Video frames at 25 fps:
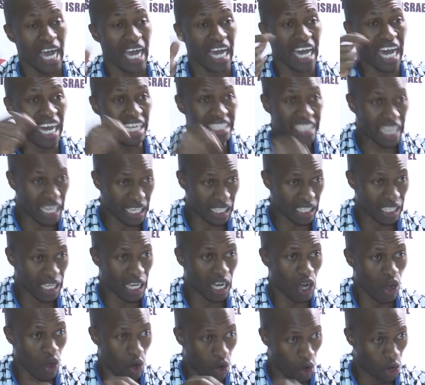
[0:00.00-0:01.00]

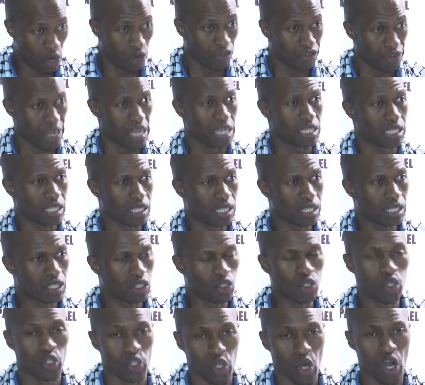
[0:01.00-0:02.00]
gathering all of us
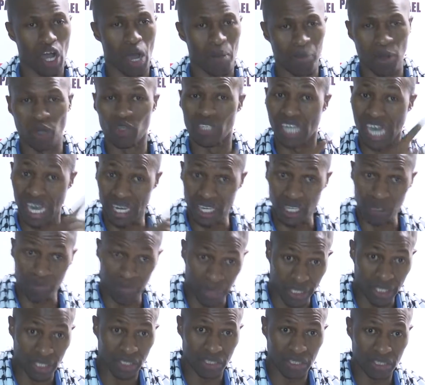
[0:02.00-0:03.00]
to talk about country
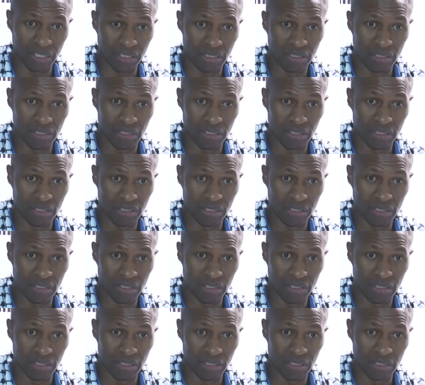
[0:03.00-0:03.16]
B.